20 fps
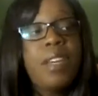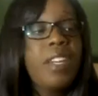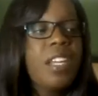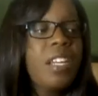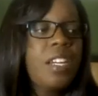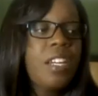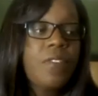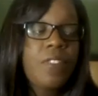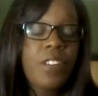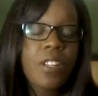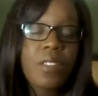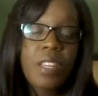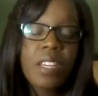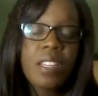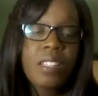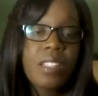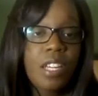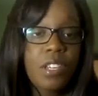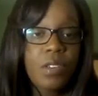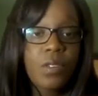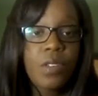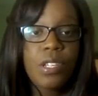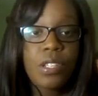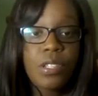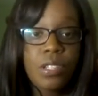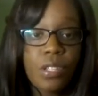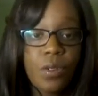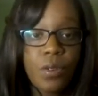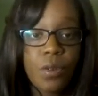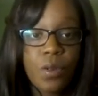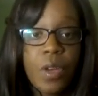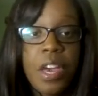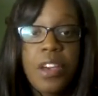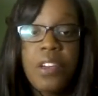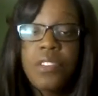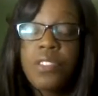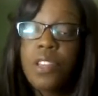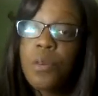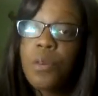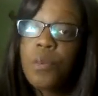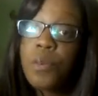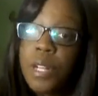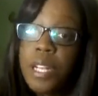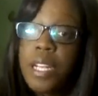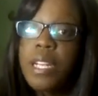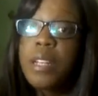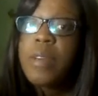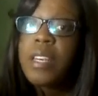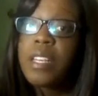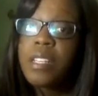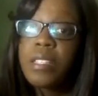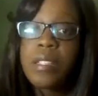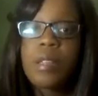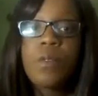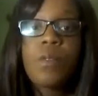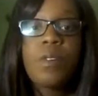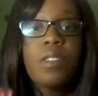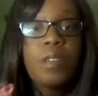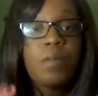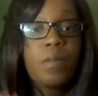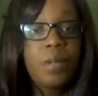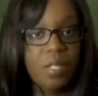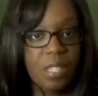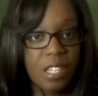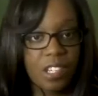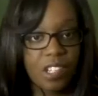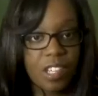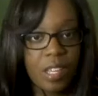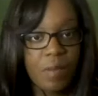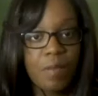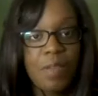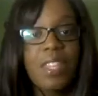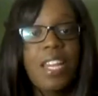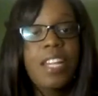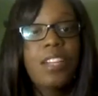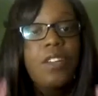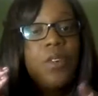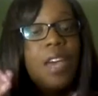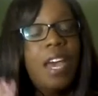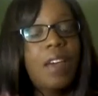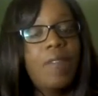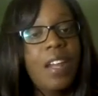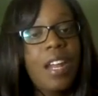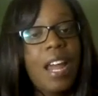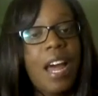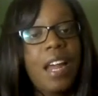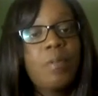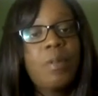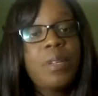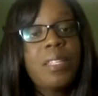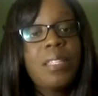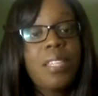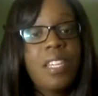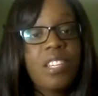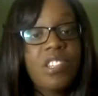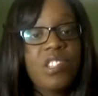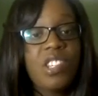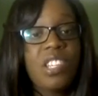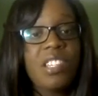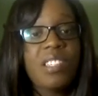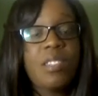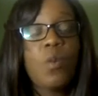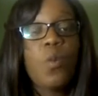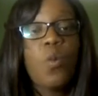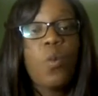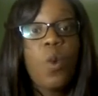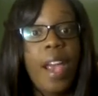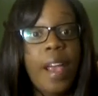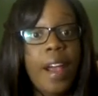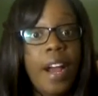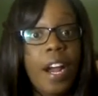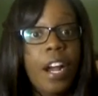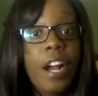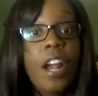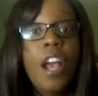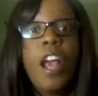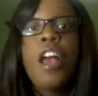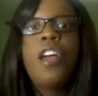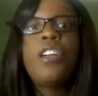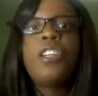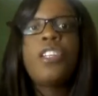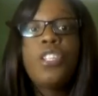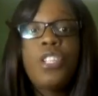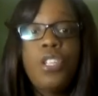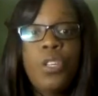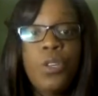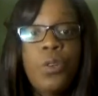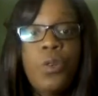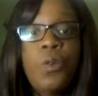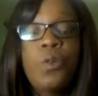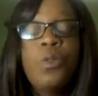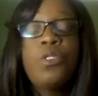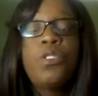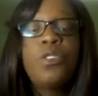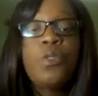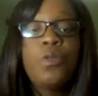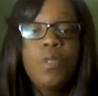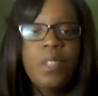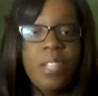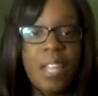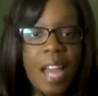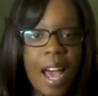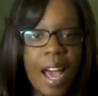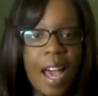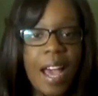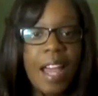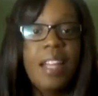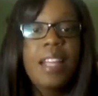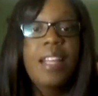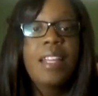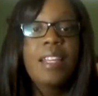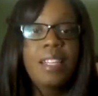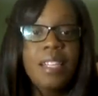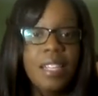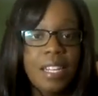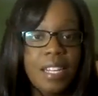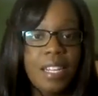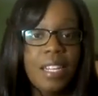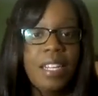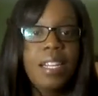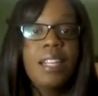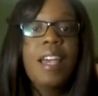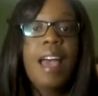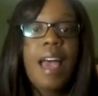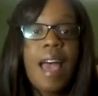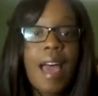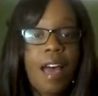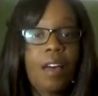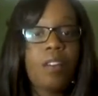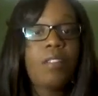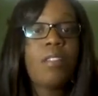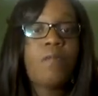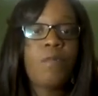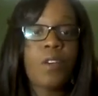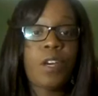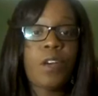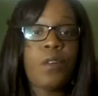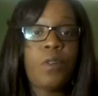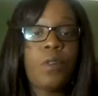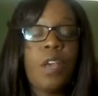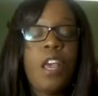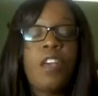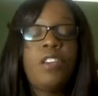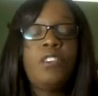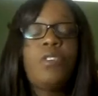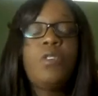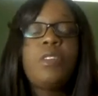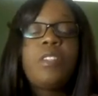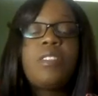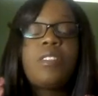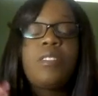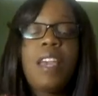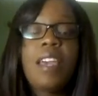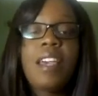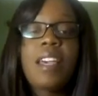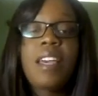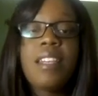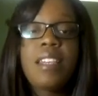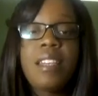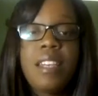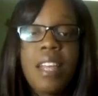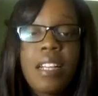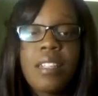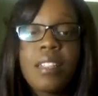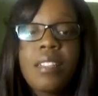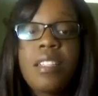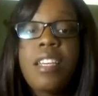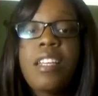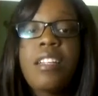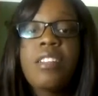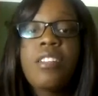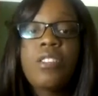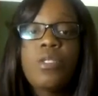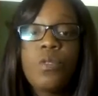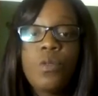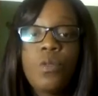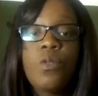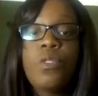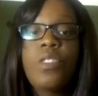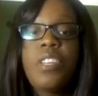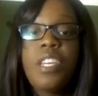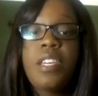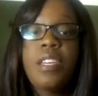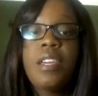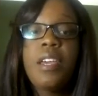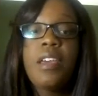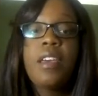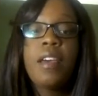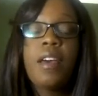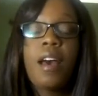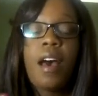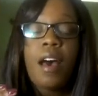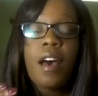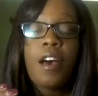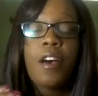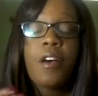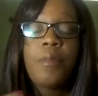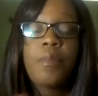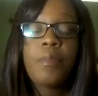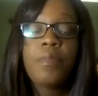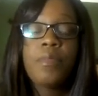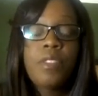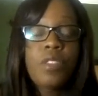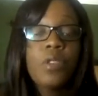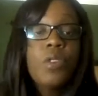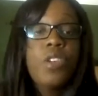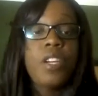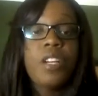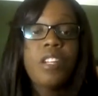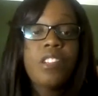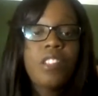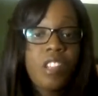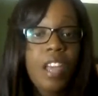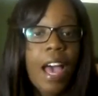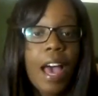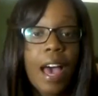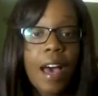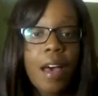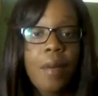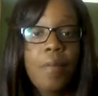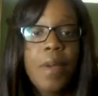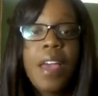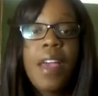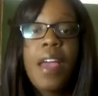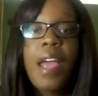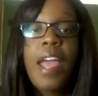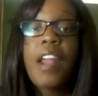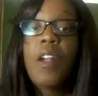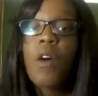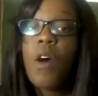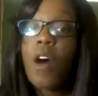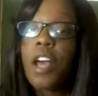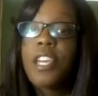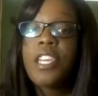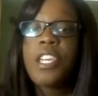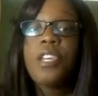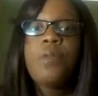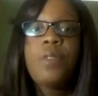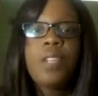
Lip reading: different things that you can do. So it really depends on the position, but they do have a lot of positions where you do not need a house phone. You can stay connected to the to your job, and all you